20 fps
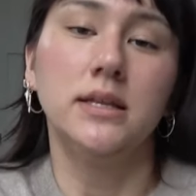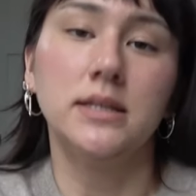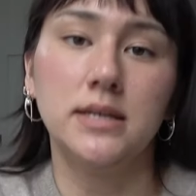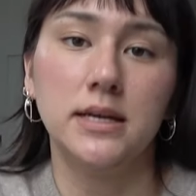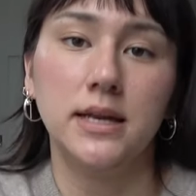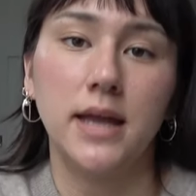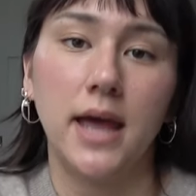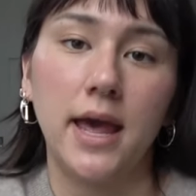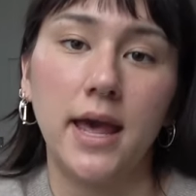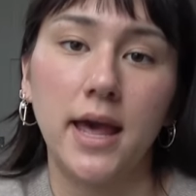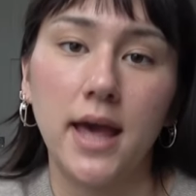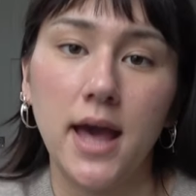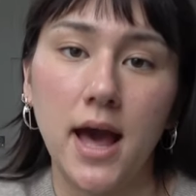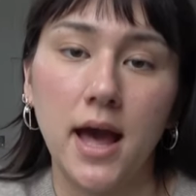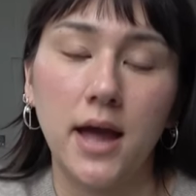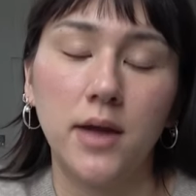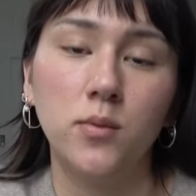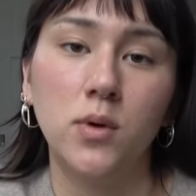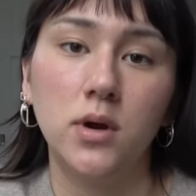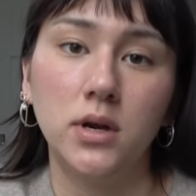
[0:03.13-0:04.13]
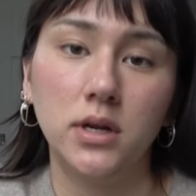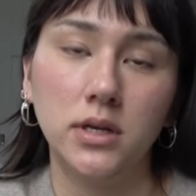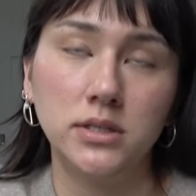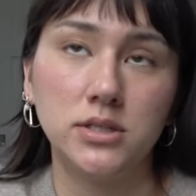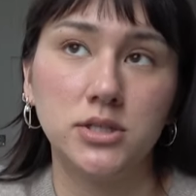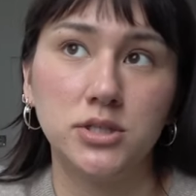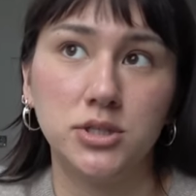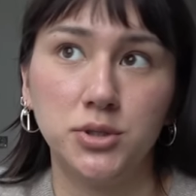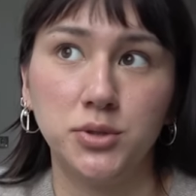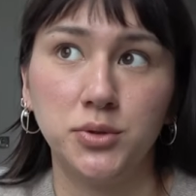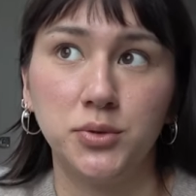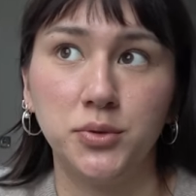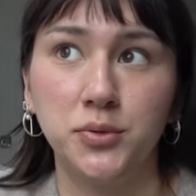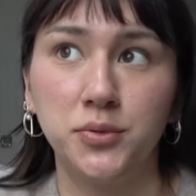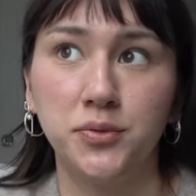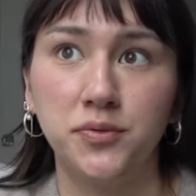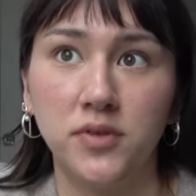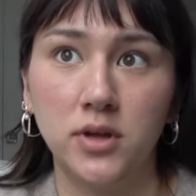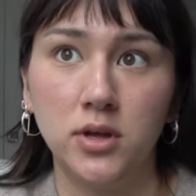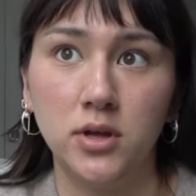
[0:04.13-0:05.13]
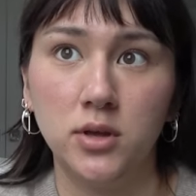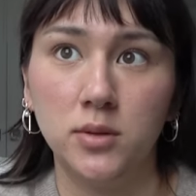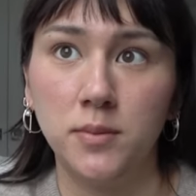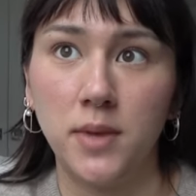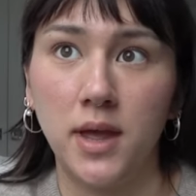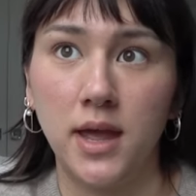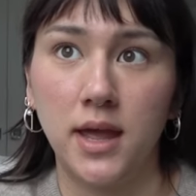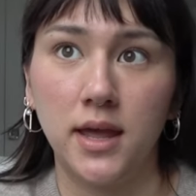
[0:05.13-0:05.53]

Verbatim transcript: Today I wanted to film